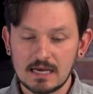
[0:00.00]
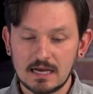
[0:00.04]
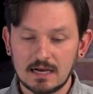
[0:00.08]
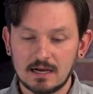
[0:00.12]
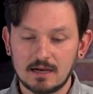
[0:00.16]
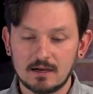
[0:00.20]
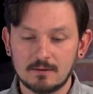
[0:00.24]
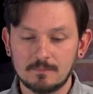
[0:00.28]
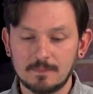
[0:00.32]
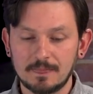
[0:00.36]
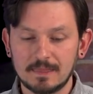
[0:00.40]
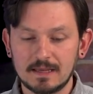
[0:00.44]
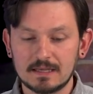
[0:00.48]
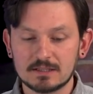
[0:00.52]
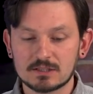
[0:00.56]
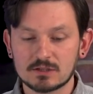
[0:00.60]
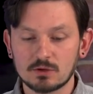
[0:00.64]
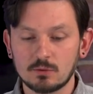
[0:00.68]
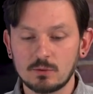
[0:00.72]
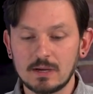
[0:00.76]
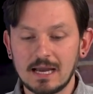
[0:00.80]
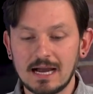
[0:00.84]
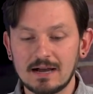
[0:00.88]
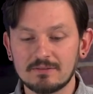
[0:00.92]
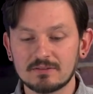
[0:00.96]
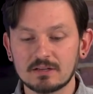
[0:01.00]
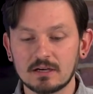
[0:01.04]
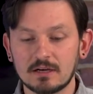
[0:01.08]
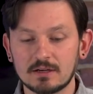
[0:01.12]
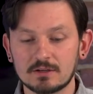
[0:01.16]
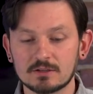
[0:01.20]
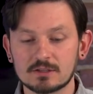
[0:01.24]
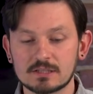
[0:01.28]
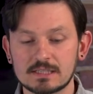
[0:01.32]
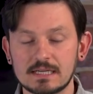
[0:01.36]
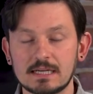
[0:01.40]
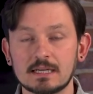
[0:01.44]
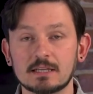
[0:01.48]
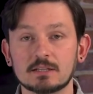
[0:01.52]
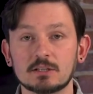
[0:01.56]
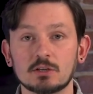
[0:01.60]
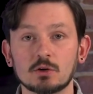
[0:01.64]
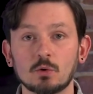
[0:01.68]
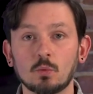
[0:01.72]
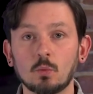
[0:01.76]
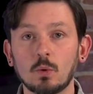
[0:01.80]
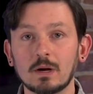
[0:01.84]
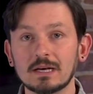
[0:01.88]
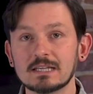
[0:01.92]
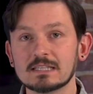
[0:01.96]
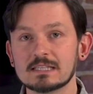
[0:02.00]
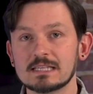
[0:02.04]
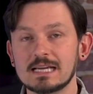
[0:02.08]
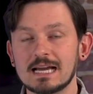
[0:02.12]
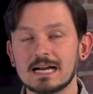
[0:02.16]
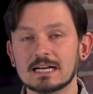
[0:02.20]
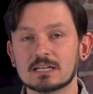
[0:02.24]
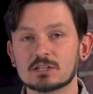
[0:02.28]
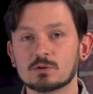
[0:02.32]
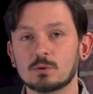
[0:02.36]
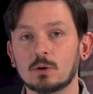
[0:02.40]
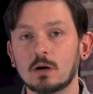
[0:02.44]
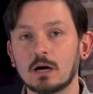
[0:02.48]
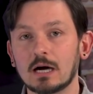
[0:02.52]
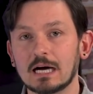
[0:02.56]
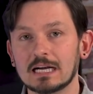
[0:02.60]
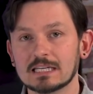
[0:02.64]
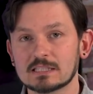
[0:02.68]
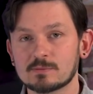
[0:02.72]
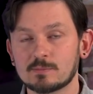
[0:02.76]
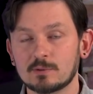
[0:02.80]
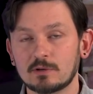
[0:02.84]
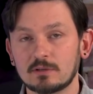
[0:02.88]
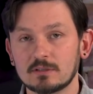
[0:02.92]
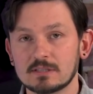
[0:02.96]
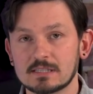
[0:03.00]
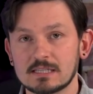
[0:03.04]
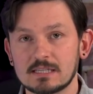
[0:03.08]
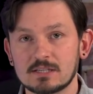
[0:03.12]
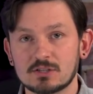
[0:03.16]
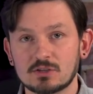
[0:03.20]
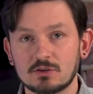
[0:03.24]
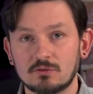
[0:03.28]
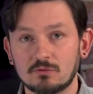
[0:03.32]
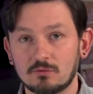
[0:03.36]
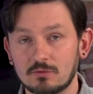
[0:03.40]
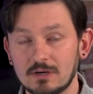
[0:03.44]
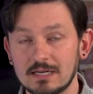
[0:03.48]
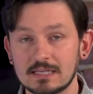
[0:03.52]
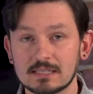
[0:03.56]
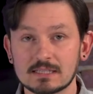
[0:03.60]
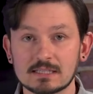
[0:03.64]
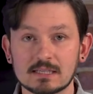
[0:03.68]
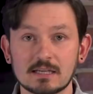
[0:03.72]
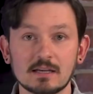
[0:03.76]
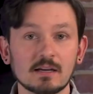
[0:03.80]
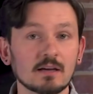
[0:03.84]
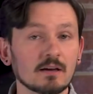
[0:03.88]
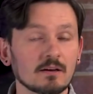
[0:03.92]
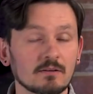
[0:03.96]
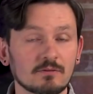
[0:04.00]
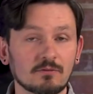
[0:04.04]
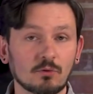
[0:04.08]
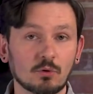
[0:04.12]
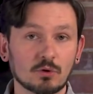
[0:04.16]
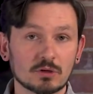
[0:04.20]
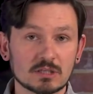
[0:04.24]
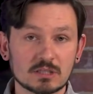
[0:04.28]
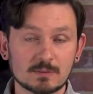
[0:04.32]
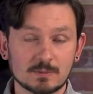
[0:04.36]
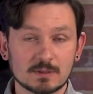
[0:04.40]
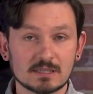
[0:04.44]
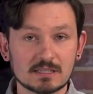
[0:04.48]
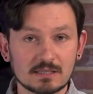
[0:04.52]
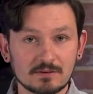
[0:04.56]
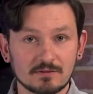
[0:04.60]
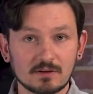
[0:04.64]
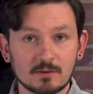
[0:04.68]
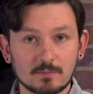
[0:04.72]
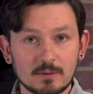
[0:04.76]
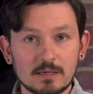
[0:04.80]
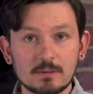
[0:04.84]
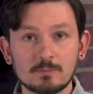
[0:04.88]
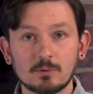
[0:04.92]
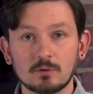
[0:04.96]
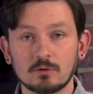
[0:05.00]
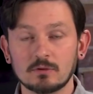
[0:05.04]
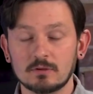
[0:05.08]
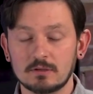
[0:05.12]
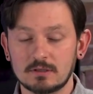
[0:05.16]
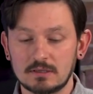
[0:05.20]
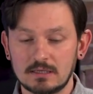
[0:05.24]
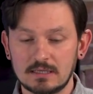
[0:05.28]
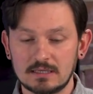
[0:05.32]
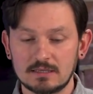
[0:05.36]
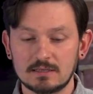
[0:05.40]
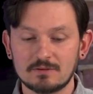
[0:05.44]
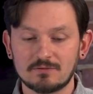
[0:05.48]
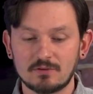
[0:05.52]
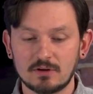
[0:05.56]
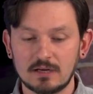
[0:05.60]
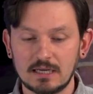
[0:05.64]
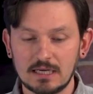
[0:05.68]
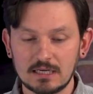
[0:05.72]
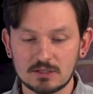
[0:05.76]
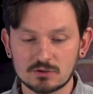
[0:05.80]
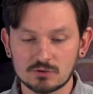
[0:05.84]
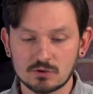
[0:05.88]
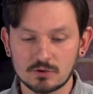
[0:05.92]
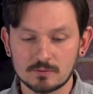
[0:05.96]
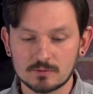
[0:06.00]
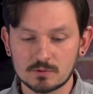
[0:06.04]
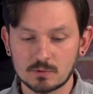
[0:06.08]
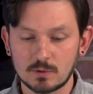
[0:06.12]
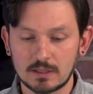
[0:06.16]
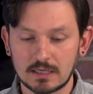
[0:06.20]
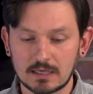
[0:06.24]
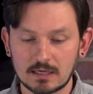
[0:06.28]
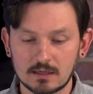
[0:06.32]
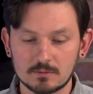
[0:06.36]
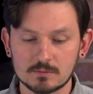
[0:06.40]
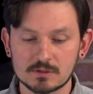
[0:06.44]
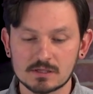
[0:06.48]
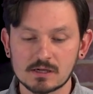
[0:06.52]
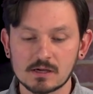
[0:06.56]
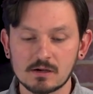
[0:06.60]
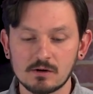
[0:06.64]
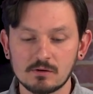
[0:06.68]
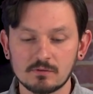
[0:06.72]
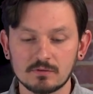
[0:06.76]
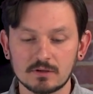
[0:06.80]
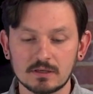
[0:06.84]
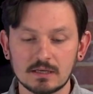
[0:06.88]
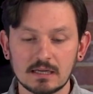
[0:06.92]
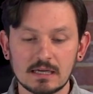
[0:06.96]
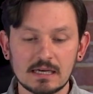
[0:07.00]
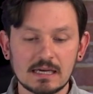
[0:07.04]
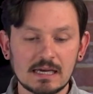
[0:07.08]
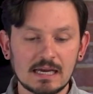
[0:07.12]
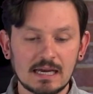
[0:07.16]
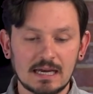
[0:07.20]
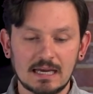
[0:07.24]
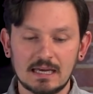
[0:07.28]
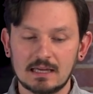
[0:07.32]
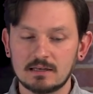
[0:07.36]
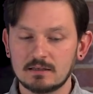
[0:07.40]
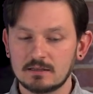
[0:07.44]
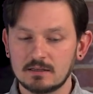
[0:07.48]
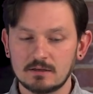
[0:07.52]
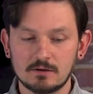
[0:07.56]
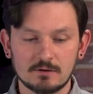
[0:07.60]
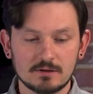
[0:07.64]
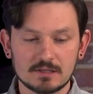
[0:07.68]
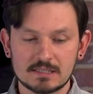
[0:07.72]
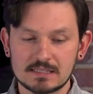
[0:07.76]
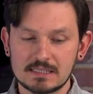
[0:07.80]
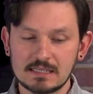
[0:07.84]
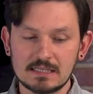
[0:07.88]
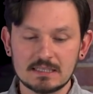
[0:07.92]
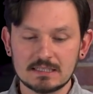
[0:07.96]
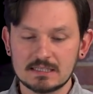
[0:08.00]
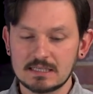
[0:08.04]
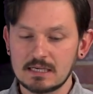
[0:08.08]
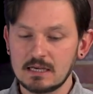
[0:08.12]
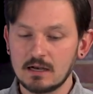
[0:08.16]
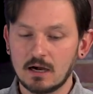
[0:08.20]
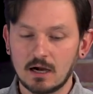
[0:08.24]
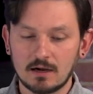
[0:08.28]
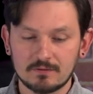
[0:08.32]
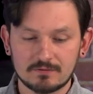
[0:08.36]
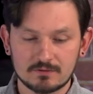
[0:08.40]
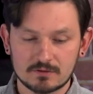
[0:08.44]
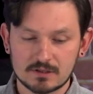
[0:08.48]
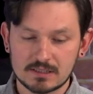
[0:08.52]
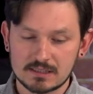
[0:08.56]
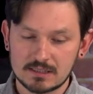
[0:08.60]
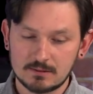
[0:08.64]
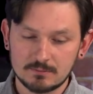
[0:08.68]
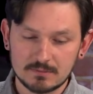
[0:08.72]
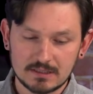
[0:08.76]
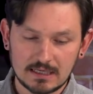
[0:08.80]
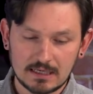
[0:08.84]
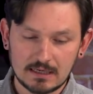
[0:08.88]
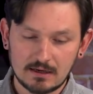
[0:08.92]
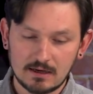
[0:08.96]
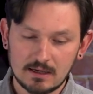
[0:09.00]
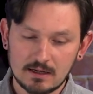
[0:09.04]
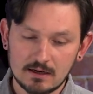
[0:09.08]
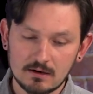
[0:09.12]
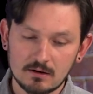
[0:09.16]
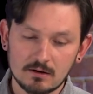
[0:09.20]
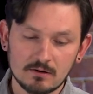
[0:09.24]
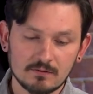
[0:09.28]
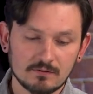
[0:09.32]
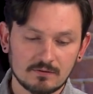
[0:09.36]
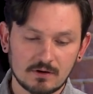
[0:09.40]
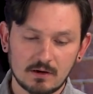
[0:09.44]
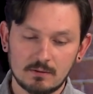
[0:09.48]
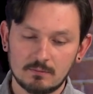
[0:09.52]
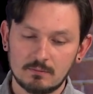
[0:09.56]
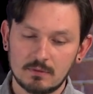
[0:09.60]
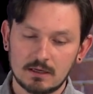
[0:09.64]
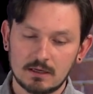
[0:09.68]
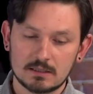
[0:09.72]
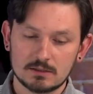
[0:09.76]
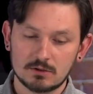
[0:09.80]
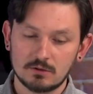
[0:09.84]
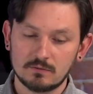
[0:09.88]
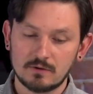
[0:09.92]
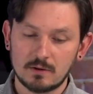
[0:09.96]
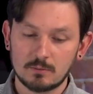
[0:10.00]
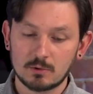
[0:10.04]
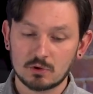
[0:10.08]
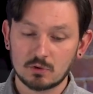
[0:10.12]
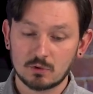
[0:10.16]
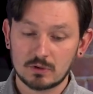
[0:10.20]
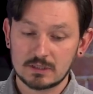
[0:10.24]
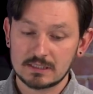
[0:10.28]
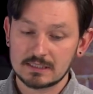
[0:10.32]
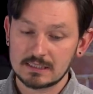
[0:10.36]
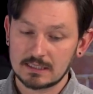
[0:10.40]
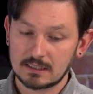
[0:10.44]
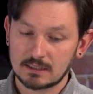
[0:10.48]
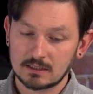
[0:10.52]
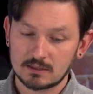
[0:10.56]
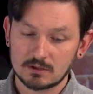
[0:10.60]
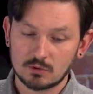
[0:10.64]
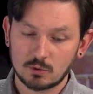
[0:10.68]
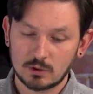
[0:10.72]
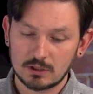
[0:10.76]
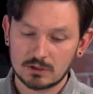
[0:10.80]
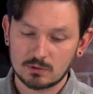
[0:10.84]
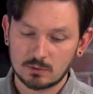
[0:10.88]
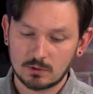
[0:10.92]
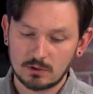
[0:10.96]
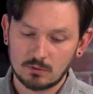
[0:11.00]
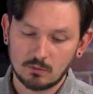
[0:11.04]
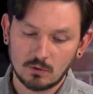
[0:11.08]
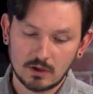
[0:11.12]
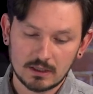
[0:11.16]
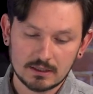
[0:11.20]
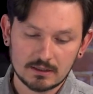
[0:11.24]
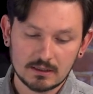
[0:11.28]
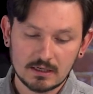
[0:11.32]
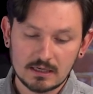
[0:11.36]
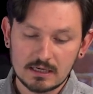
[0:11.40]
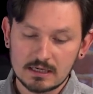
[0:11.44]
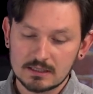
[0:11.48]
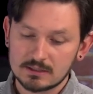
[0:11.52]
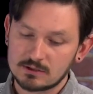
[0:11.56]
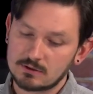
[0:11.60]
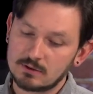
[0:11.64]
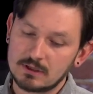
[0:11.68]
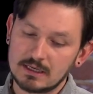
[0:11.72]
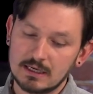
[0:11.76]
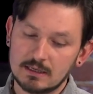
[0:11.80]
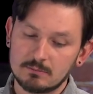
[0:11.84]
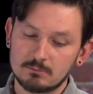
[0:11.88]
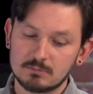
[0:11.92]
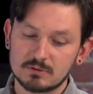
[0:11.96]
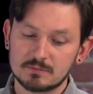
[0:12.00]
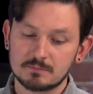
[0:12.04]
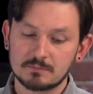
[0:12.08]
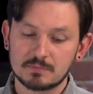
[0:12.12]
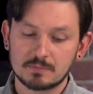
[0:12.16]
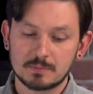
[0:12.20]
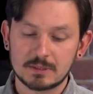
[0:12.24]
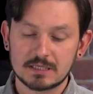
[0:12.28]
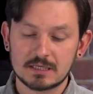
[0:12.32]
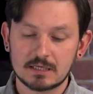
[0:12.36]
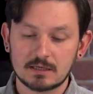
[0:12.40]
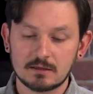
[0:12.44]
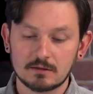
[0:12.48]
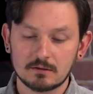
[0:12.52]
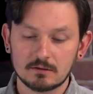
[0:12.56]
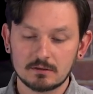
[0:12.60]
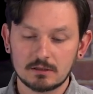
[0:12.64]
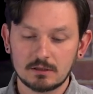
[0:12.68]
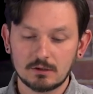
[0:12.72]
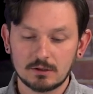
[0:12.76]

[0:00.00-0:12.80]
And so we have to understand, what is the actual hospitalization risk for specific people in different age groups when it comes to COVID. And, the CDC offers some data here from November 22nd, 2021. So again, particularly